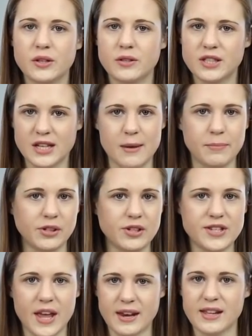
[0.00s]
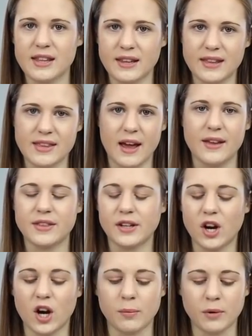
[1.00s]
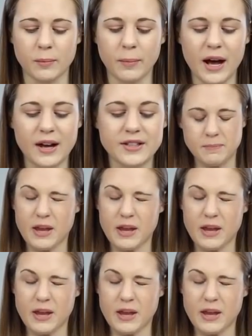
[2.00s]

staples, anything like that in the cardboard box.